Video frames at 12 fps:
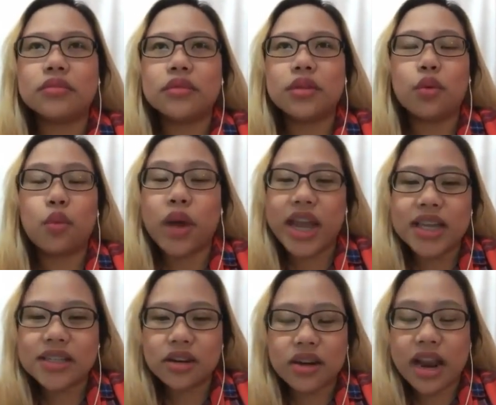
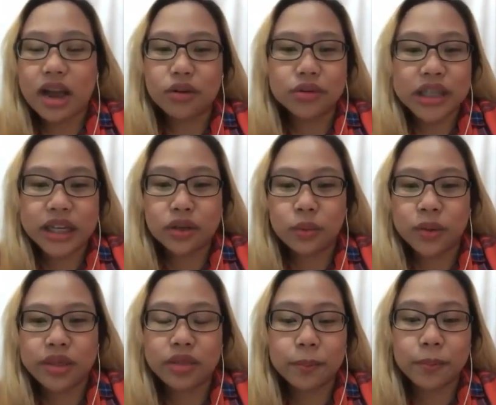ways on how to deal
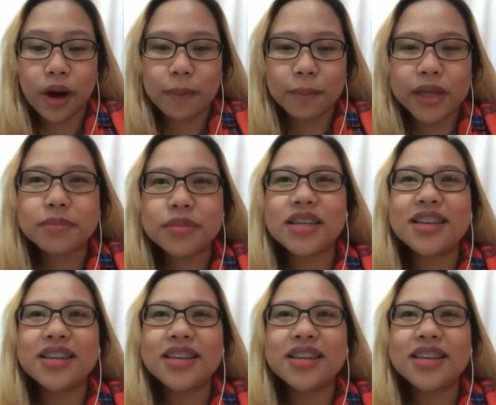with problems.